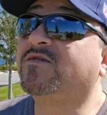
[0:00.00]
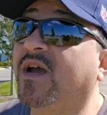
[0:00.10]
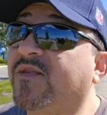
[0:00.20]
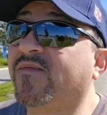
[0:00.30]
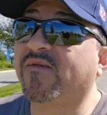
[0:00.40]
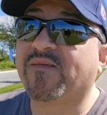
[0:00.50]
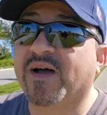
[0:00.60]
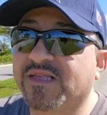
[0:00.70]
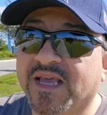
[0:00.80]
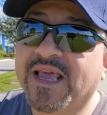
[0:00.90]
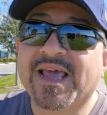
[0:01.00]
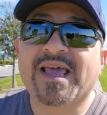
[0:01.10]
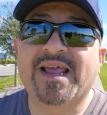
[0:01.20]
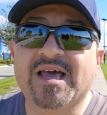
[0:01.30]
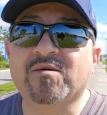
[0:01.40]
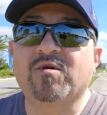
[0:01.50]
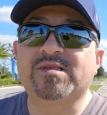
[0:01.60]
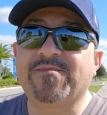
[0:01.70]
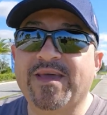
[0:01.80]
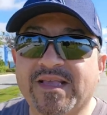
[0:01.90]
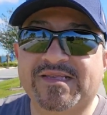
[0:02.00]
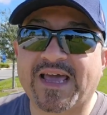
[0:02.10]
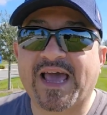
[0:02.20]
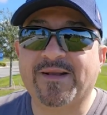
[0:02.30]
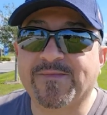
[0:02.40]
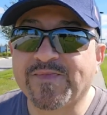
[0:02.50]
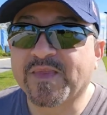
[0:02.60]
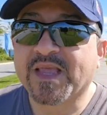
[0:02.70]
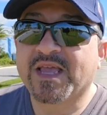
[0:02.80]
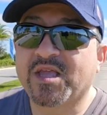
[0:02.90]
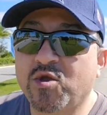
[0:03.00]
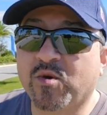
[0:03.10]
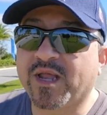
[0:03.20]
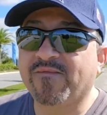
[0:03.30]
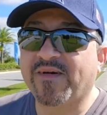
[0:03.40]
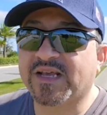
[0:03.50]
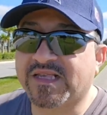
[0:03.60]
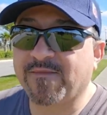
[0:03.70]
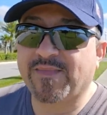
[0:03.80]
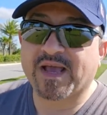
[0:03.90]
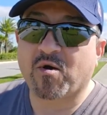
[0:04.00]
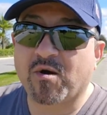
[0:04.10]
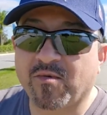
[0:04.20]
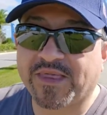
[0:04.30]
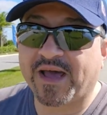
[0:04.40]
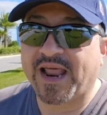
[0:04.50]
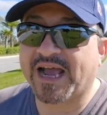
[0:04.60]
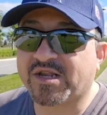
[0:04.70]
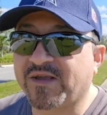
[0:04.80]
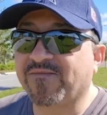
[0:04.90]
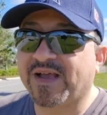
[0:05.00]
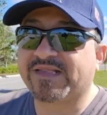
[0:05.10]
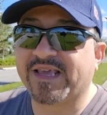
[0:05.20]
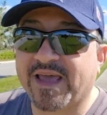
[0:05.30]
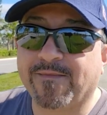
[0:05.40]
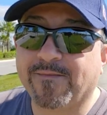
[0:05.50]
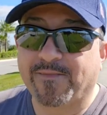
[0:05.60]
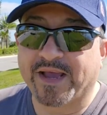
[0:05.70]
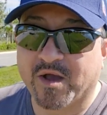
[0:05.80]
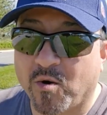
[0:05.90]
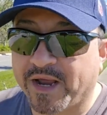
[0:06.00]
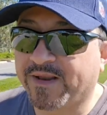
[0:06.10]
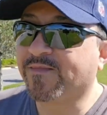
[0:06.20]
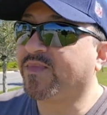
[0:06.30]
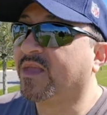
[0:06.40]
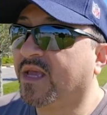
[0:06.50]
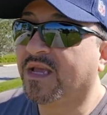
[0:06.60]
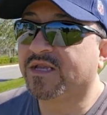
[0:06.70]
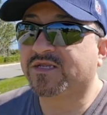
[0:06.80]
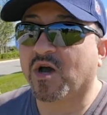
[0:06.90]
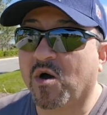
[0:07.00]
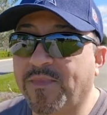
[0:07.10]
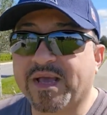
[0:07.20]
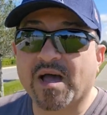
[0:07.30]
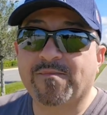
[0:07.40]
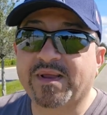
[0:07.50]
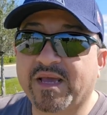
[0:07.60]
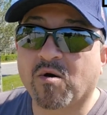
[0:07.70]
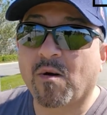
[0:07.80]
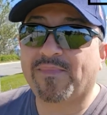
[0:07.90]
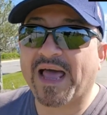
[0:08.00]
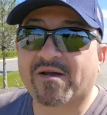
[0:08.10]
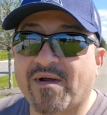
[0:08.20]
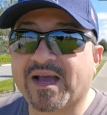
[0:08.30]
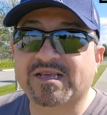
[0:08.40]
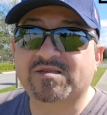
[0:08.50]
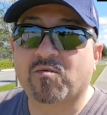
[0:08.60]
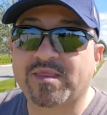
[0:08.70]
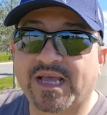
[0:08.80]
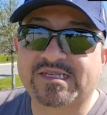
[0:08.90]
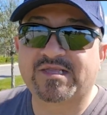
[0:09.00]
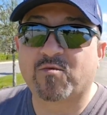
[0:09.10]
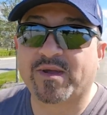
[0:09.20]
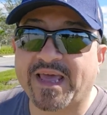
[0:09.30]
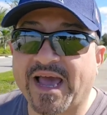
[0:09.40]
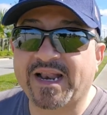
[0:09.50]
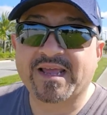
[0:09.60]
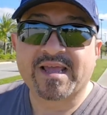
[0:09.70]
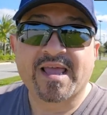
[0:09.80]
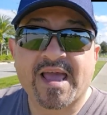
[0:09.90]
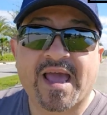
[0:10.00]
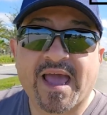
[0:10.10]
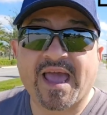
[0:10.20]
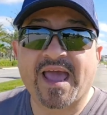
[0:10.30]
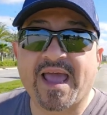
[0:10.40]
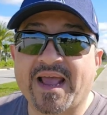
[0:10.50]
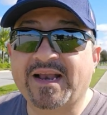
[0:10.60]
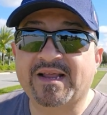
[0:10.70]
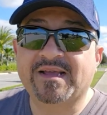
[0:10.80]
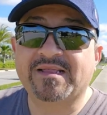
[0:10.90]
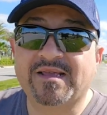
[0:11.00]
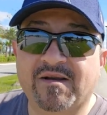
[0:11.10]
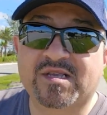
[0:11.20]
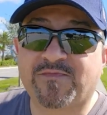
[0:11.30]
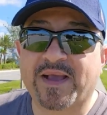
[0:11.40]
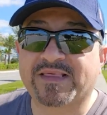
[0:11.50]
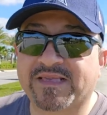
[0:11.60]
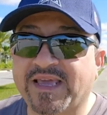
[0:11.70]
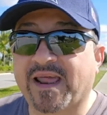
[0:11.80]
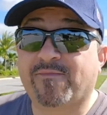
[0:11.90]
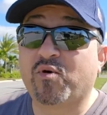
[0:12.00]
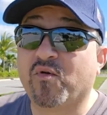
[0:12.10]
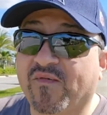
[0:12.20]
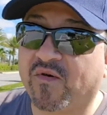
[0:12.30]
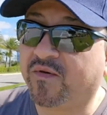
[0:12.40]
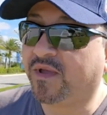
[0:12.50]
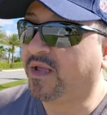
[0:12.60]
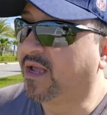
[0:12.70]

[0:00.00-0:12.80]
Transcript: transfer of funds. In other words, it means that you can invest in Bitcoin without actually investing in Bitcoin. So a big company called BlackRock is the one that's doing that, and they're expected to get approval